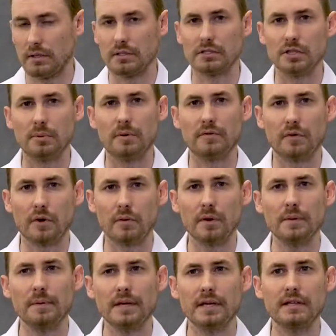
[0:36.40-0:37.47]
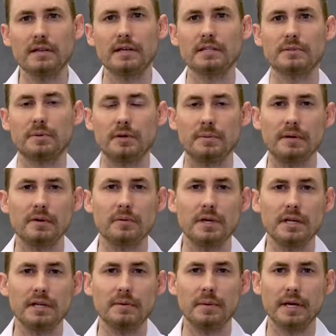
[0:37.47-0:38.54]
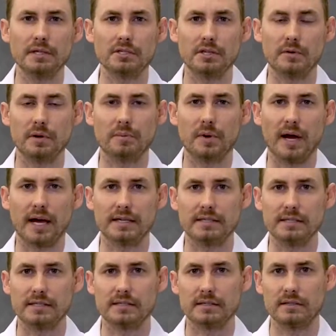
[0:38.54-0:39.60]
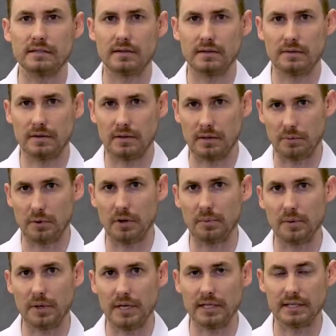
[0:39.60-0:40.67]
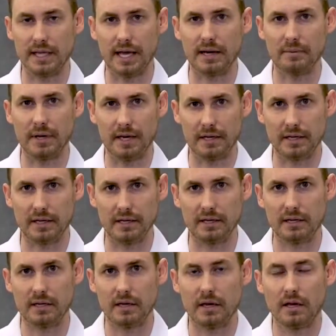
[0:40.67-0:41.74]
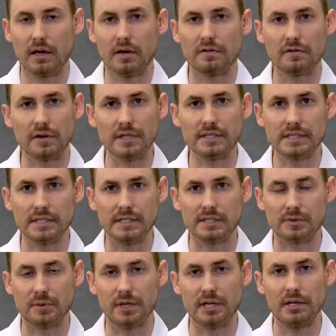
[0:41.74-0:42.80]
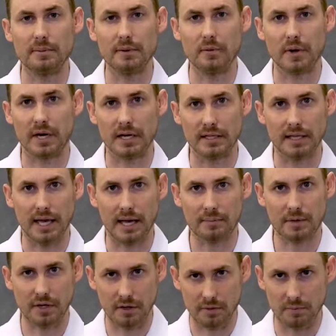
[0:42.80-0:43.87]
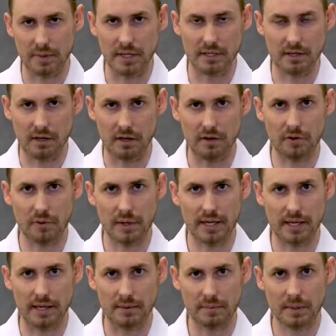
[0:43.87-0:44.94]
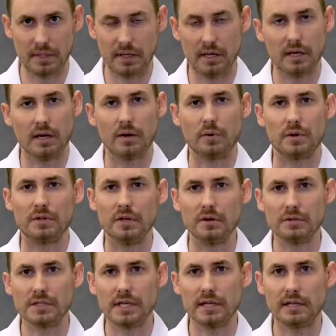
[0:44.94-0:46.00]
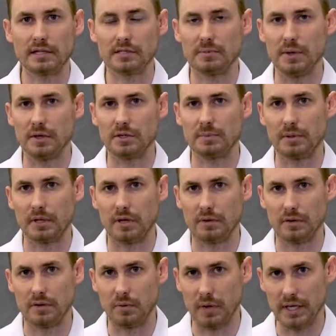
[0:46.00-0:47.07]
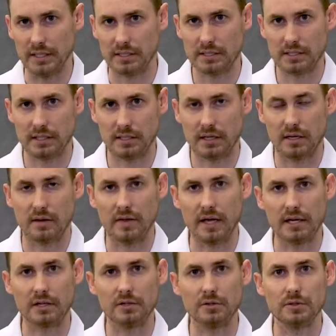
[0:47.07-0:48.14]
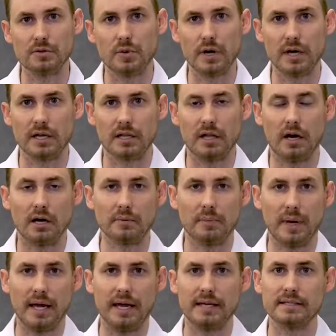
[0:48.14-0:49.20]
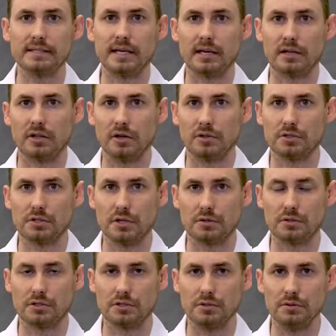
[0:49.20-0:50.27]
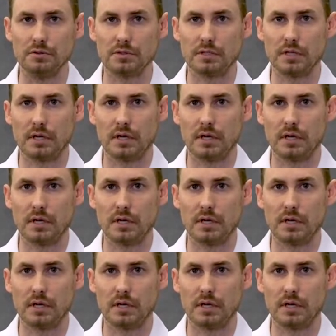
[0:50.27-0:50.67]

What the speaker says: So before we begin the experiment, we need to make sure we practice appropriate lab etiquette. For instance, we need to be wearing a lab coat buttoned all the way up with no skin exposed below the waist. That includes wearing long pants and closed-toed shoes.